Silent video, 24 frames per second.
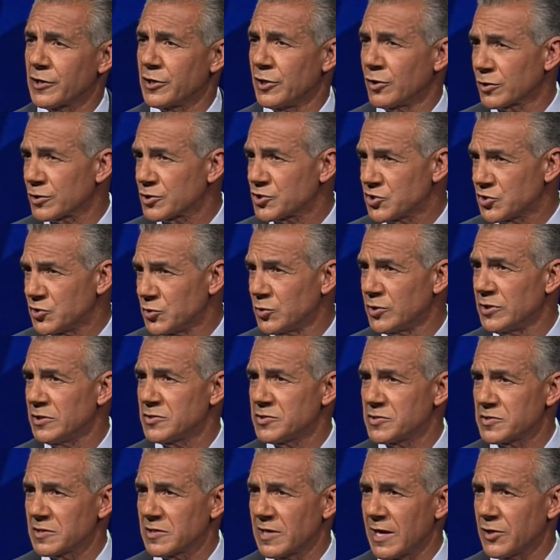our younger
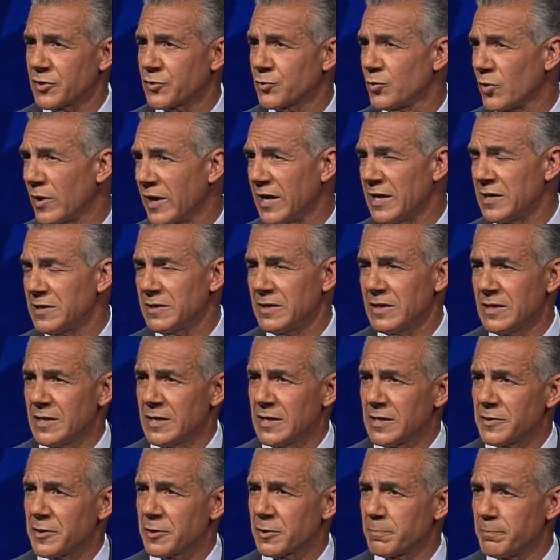students, K through
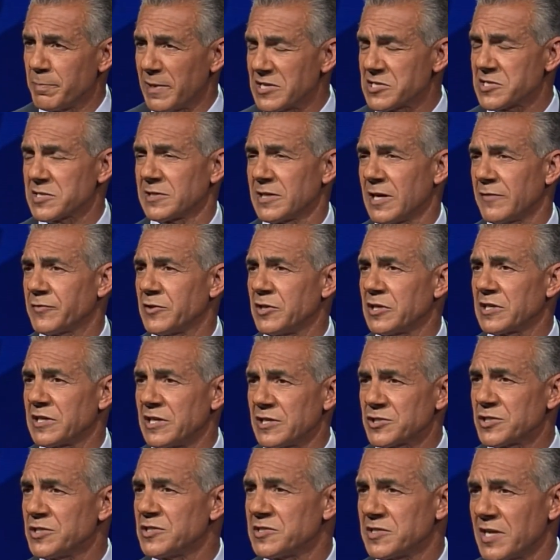8, that are best left at a
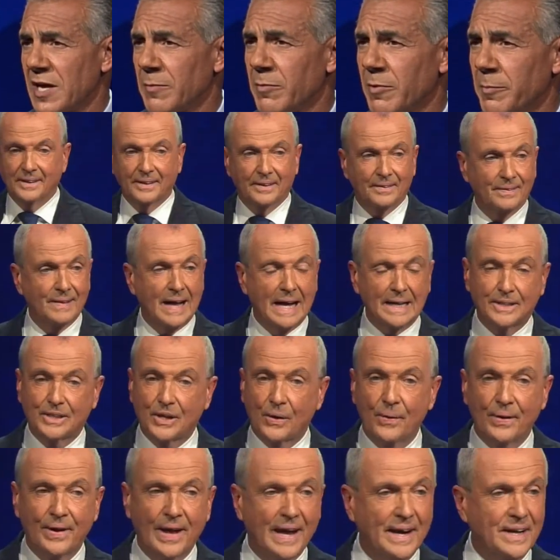kitchen table. A lot
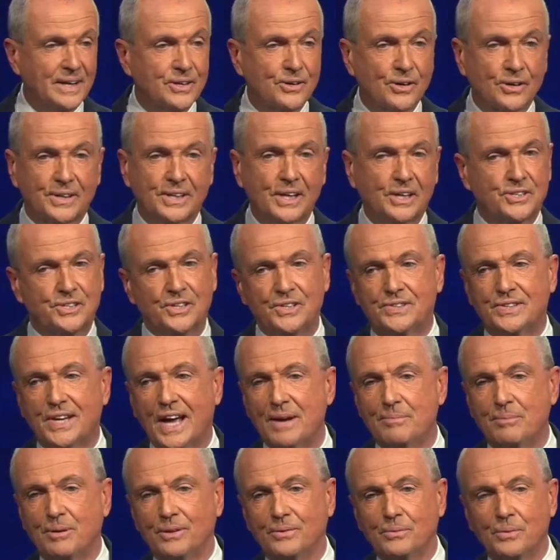going on at your kitchen
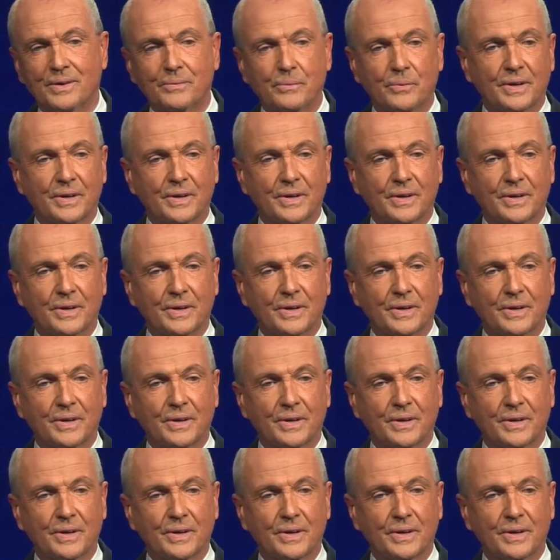table.